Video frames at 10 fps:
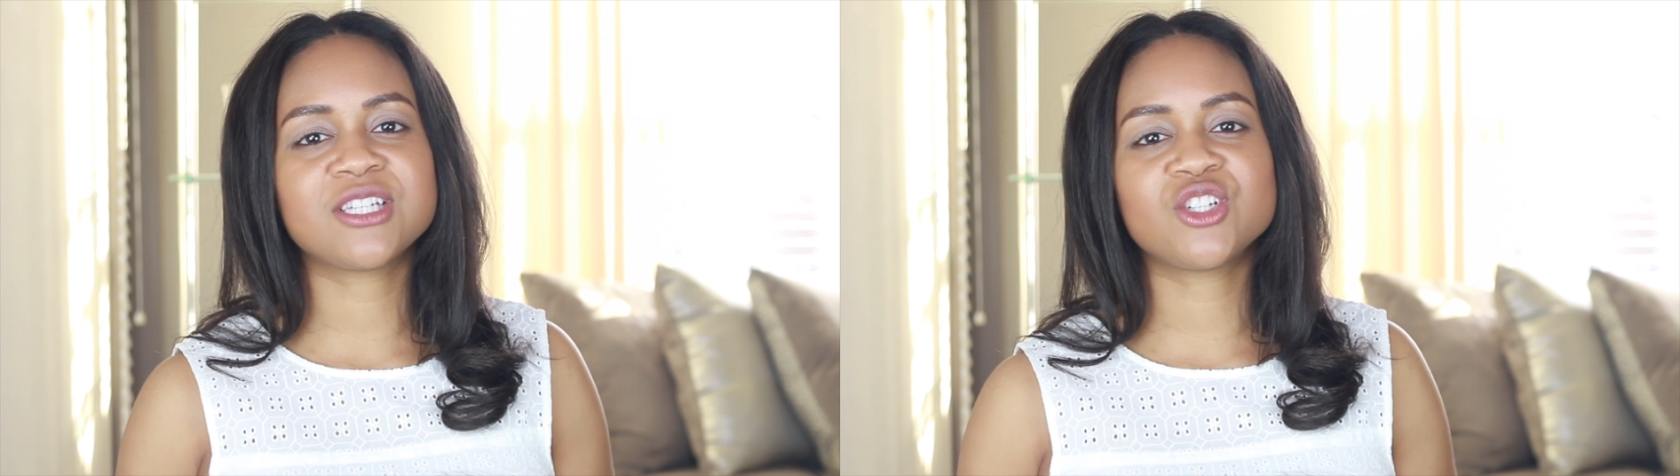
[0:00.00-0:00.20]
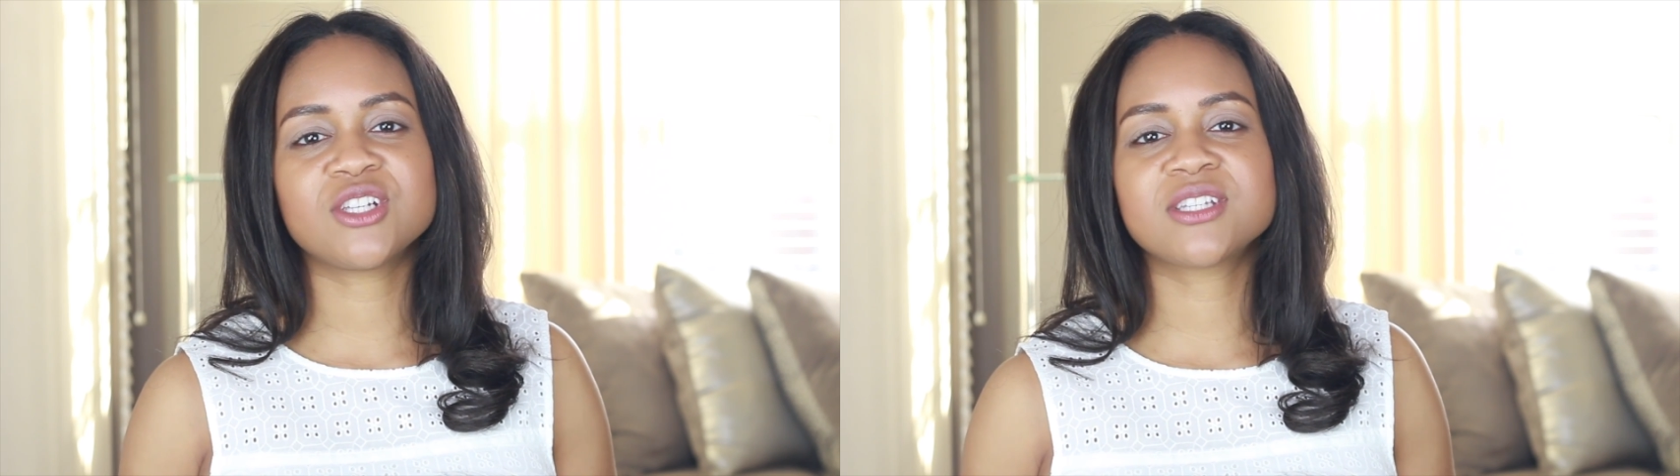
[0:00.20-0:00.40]

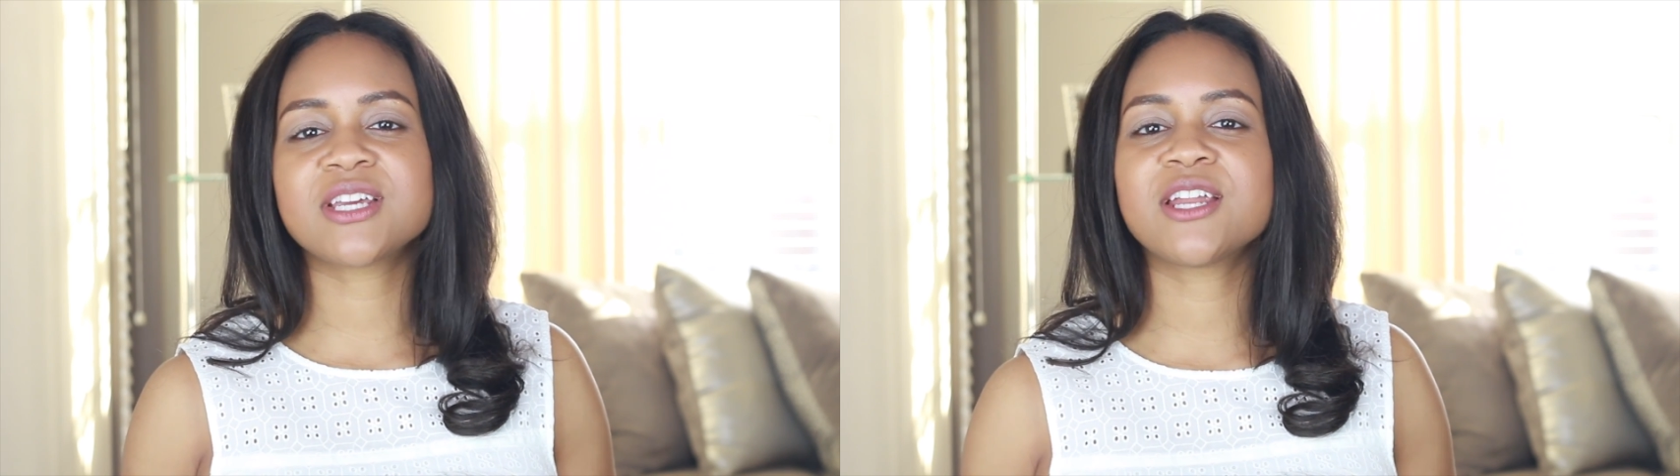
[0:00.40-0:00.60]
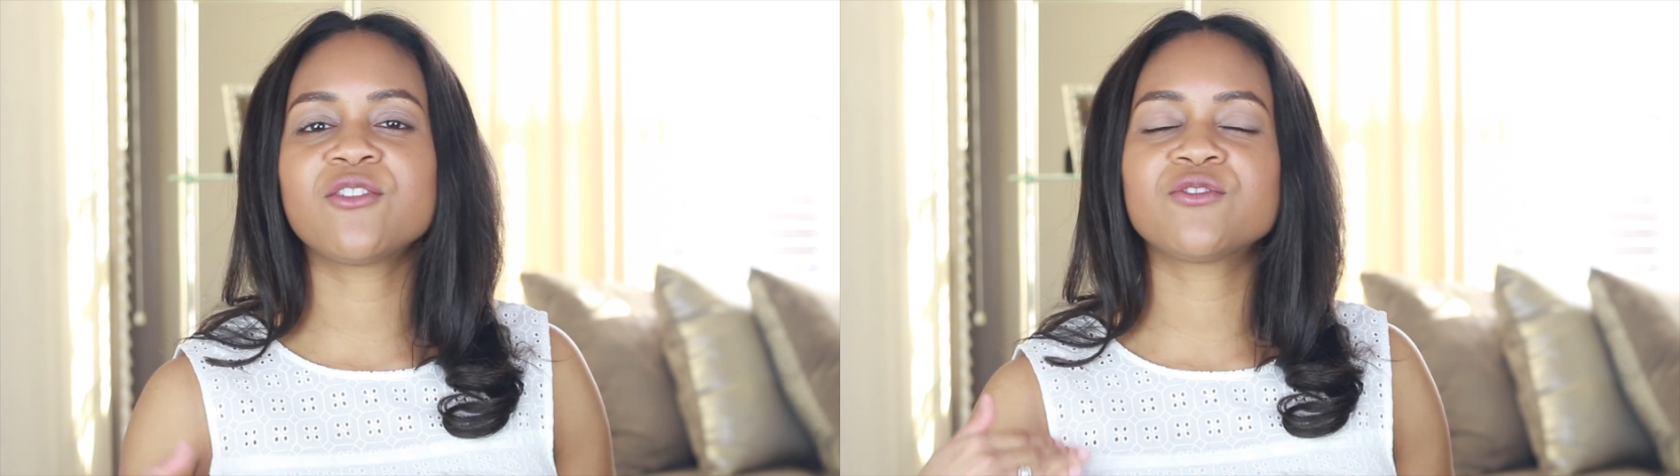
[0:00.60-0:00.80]
to just
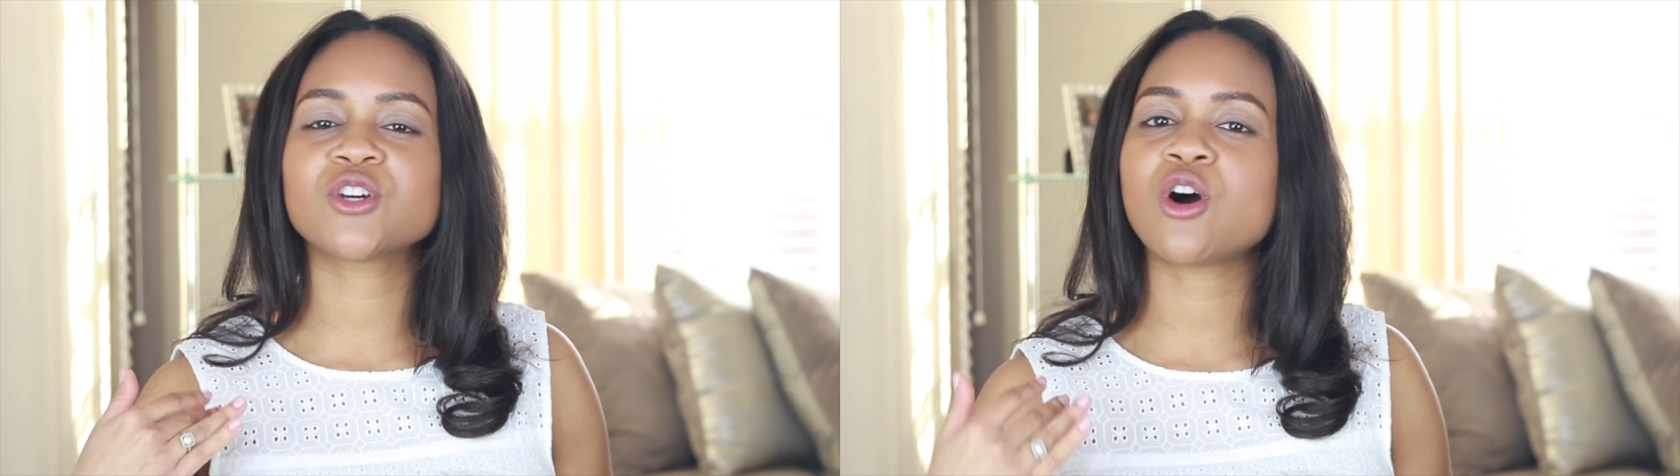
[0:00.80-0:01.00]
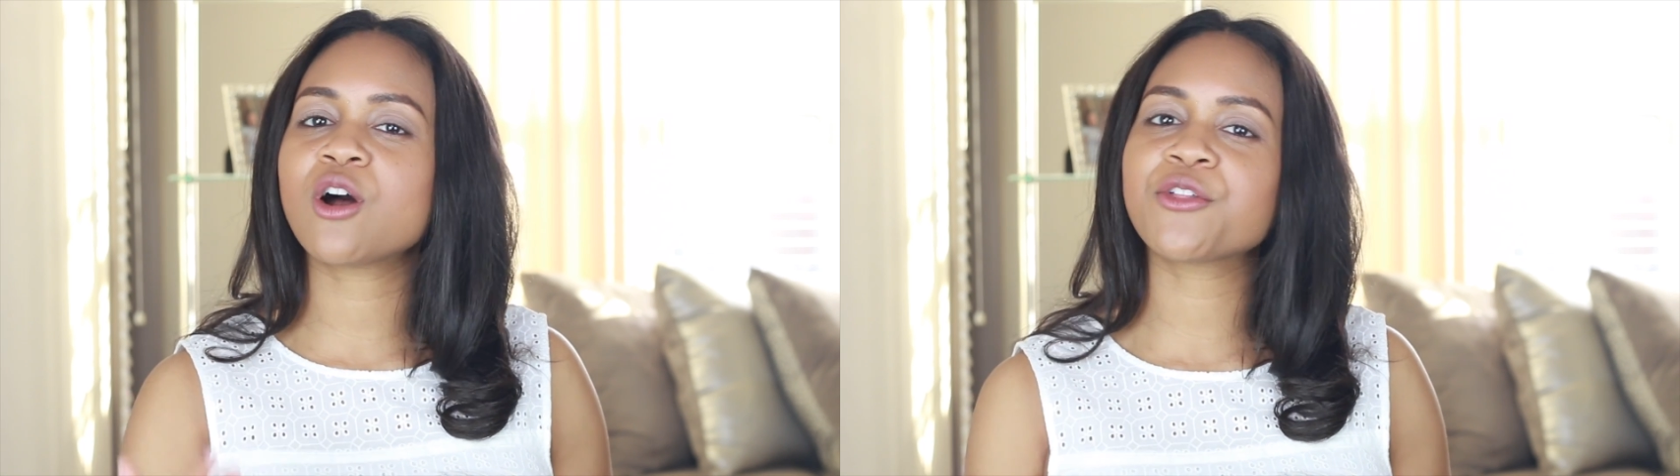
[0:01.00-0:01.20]
kind of
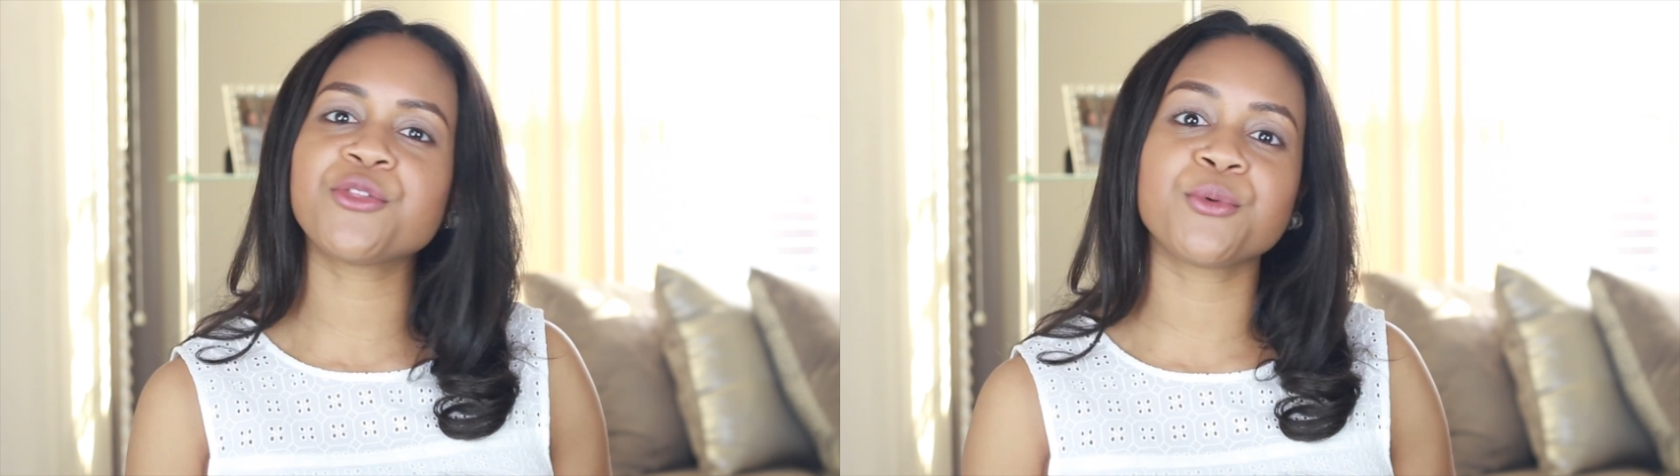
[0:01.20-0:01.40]
talk